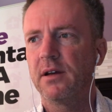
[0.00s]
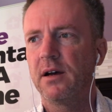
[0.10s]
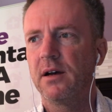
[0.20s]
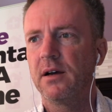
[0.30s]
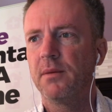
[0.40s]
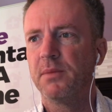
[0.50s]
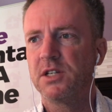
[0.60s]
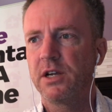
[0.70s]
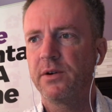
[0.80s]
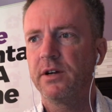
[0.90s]
uh,
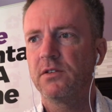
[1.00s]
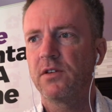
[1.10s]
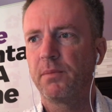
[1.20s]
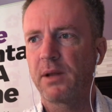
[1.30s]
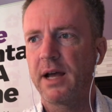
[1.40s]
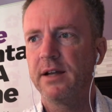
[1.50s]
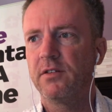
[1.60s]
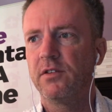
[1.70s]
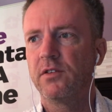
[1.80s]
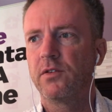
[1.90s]
materials,
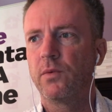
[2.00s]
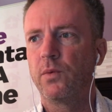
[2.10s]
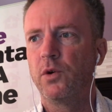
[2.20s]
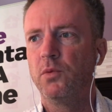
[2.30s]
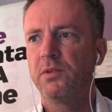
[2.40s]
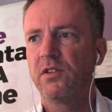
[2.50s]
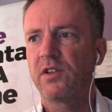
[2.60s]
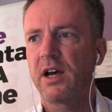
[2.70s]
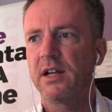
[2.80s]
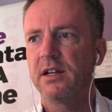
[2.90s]
appliances, room
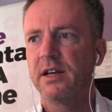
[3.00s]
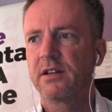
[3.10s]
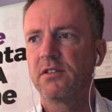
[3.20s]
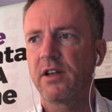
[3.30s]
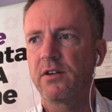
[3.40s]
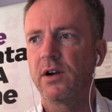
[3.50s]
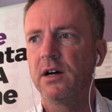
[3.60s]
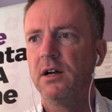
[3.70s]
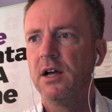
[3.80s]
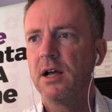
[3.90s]
design, etc.